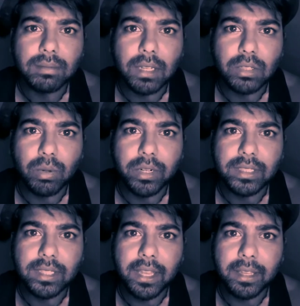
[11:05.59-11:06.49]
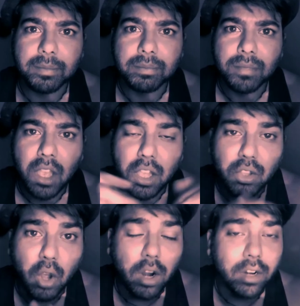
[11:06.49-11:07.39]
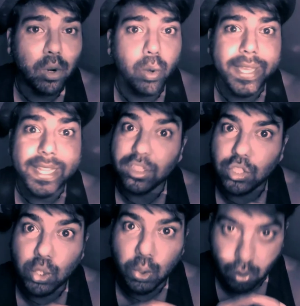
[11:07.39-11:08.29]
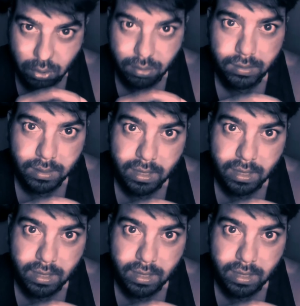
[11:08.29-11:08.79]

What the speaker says: That's what he's saying. Thor, knowing the truth,